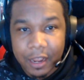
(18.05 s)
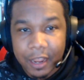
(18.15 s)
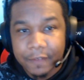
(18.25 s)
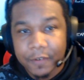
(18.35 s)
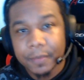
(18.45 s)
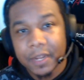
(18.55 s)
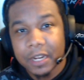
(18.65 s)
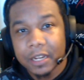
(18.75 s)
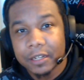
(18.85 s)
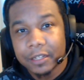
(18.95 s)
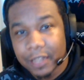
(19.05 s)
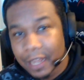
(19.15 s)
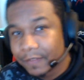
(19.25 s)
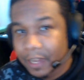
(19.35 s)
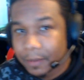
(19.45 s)
AVerMedia
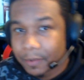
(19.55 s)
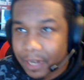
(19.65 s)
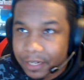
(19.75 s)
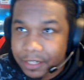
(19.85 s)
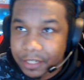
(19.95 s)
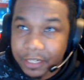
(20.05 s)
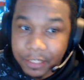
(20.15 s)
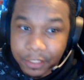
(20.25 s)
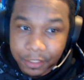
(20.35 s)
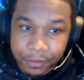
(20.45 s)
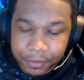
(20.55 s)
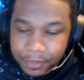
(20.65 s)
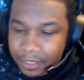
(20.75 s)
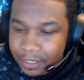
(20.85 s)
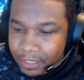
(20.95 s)
Live Gamer HD 2
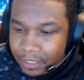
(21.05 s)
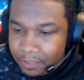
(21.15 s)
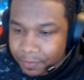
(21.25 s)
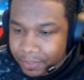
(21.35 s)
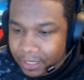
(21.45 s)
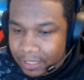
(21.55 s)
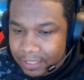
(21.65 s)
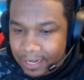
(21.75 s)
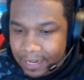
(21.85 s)
is because